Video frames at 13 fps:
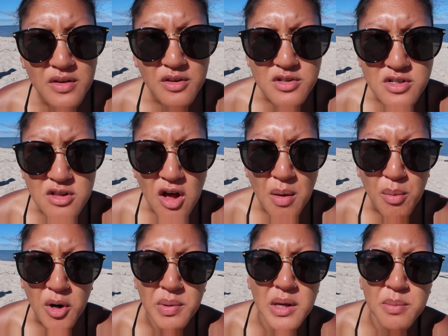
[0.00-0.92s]
There's a lot
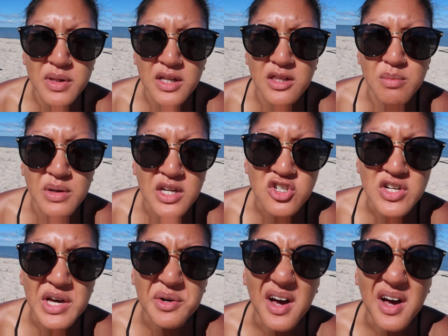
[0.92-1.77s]
more people at the beach now,